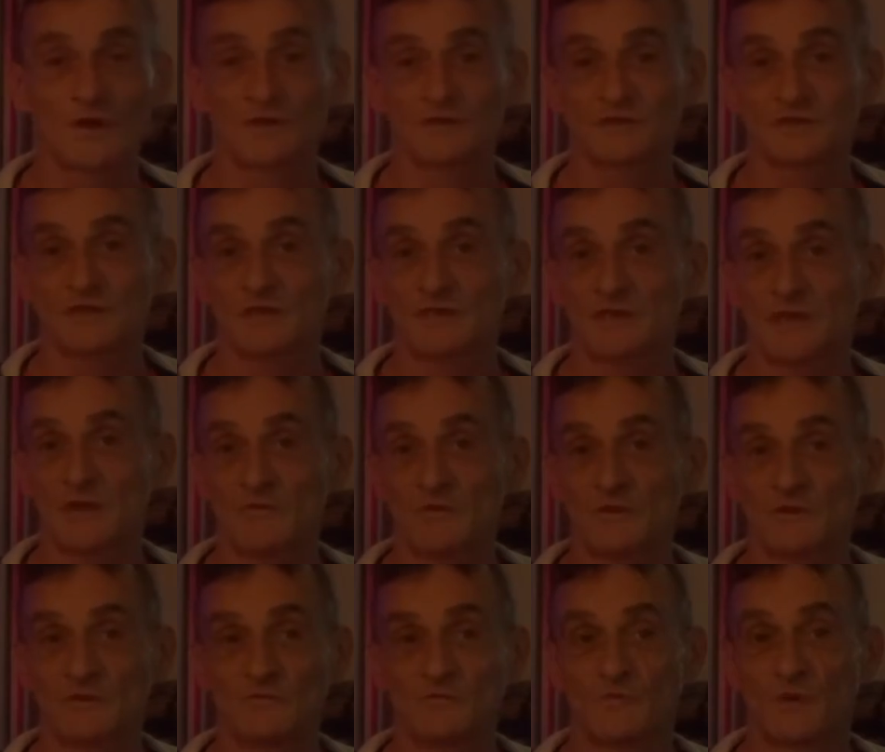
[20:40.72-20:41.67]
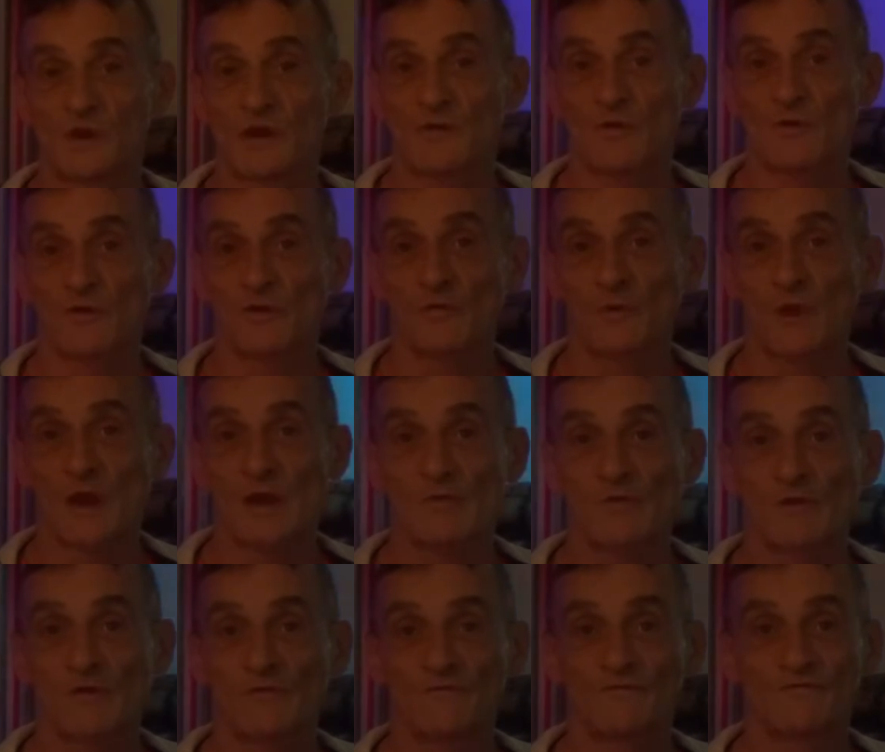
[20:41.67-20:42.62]
I said, that we're unaware
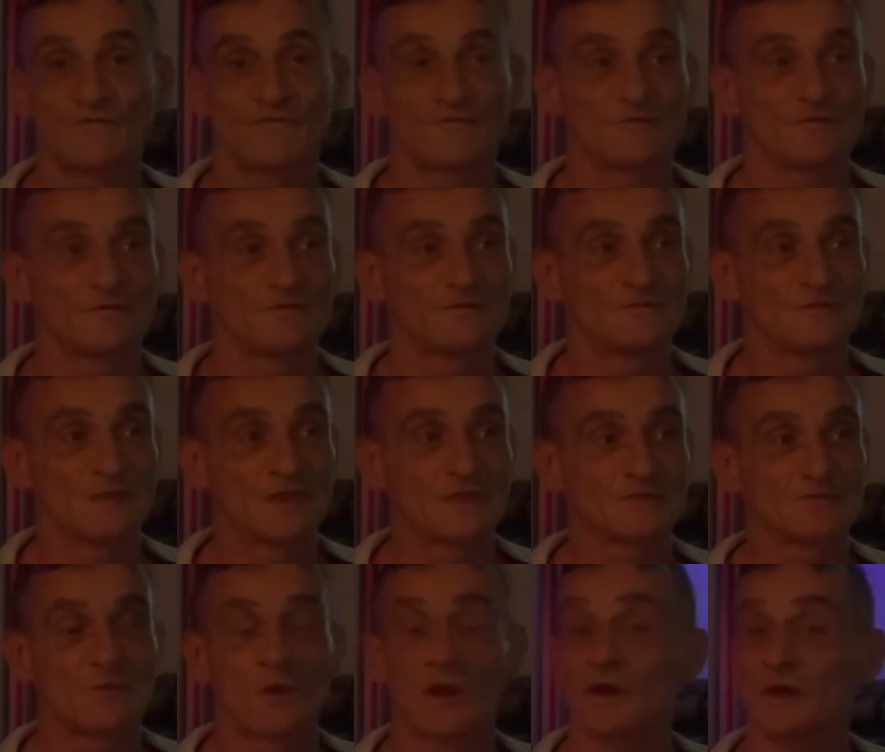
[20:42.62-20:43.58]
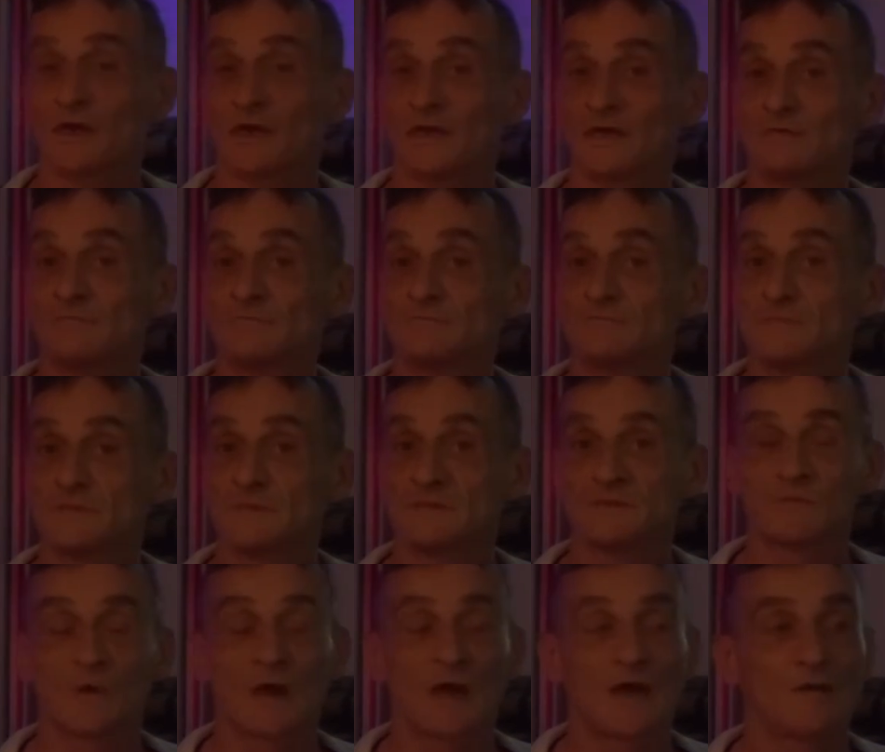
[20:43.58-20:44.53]
of. That's working
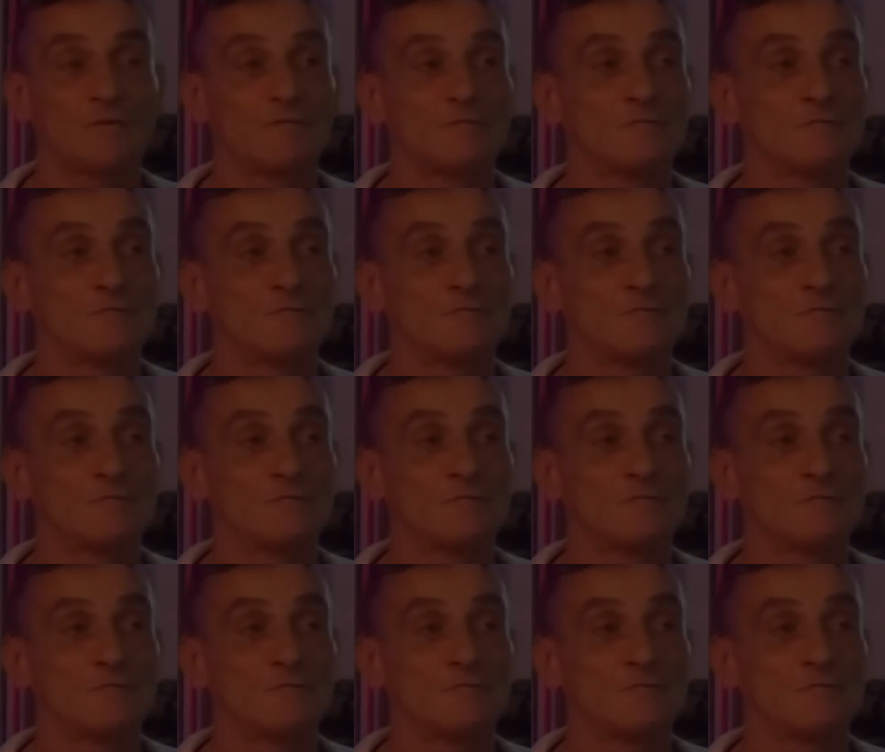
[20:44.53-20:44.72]
as well.